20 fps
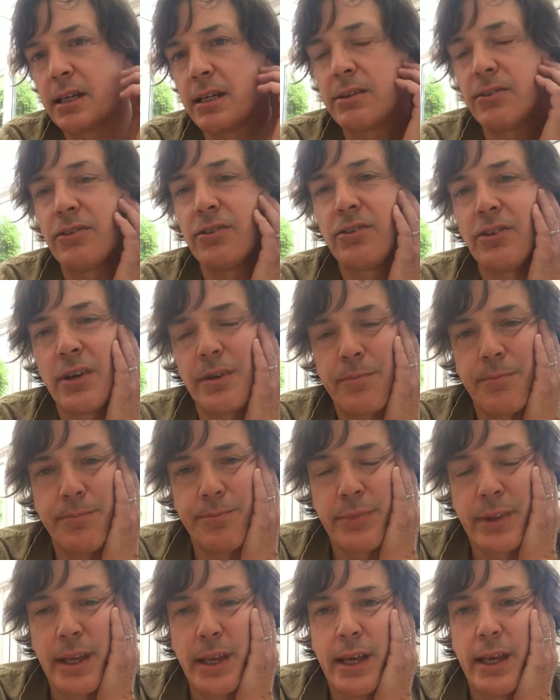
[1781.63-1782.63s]
and
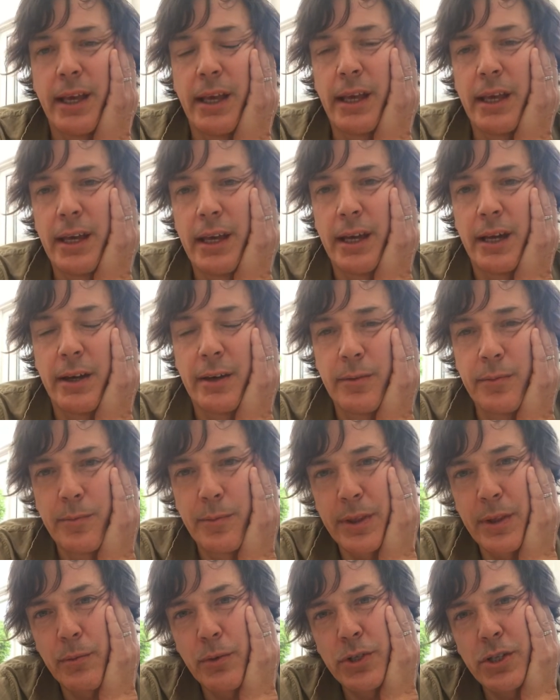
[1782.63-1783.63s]

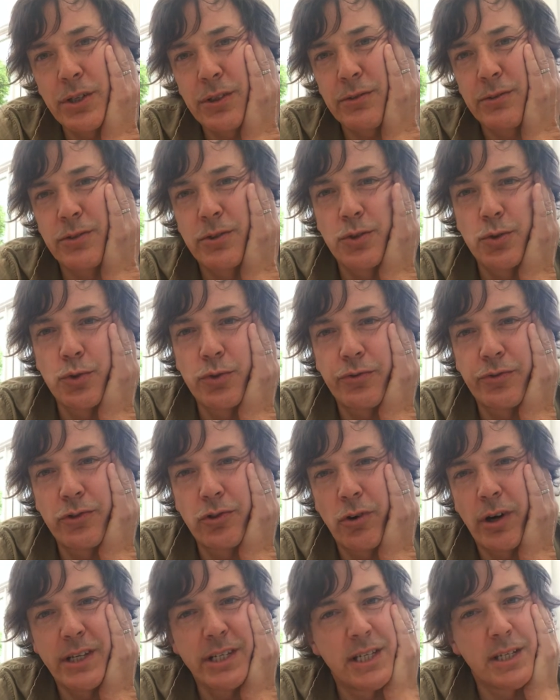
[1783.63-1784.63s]
but there was a sort of
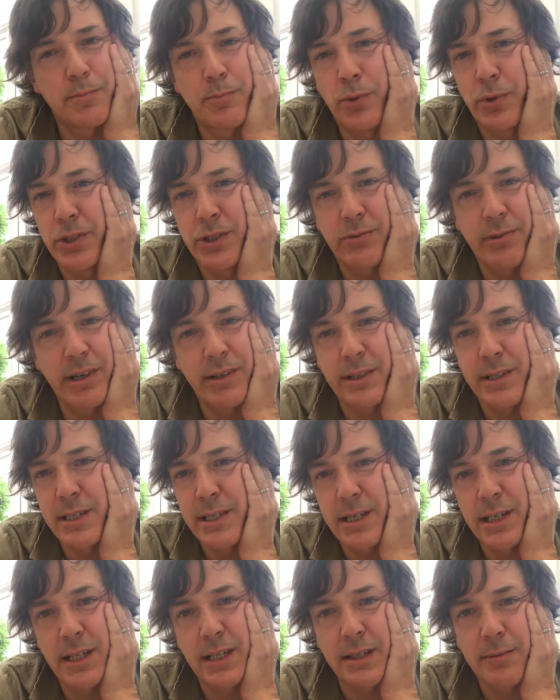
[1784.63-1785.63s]
crisis point around this
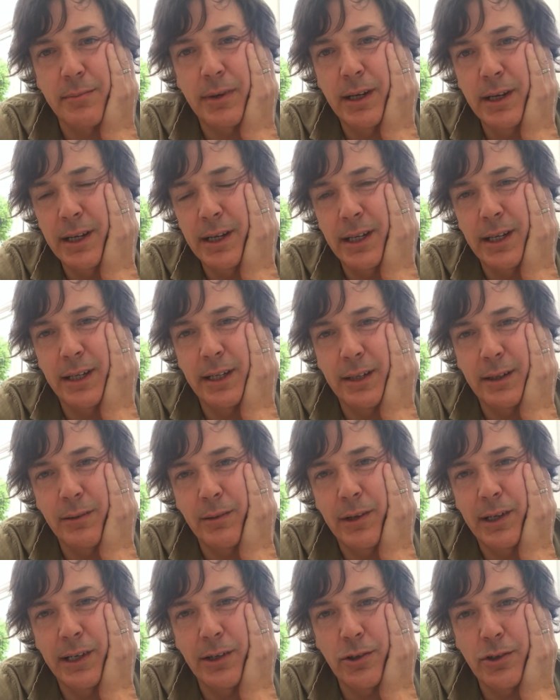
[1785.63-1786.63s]
time
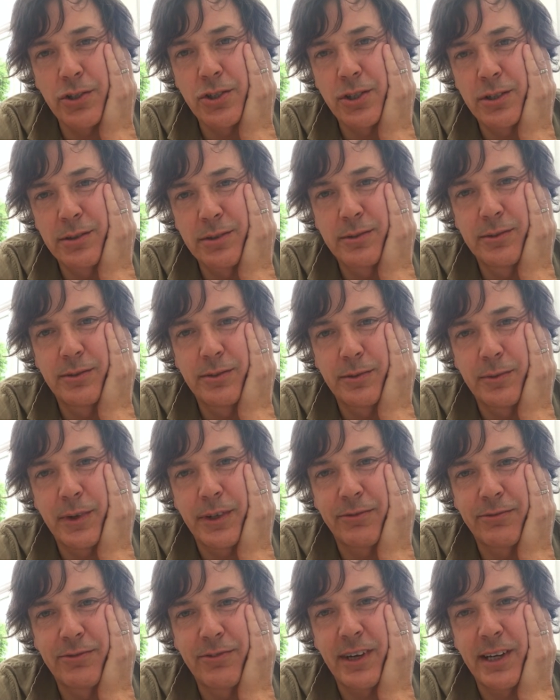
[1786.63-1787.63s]
where I lost my
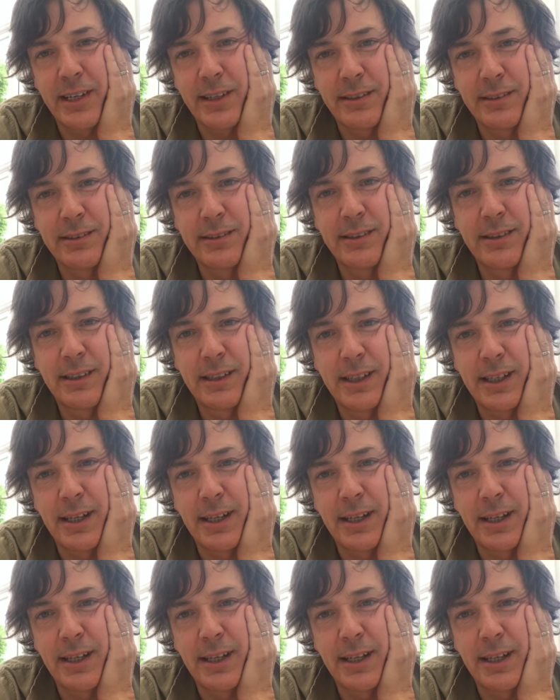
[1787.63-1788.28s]
faith.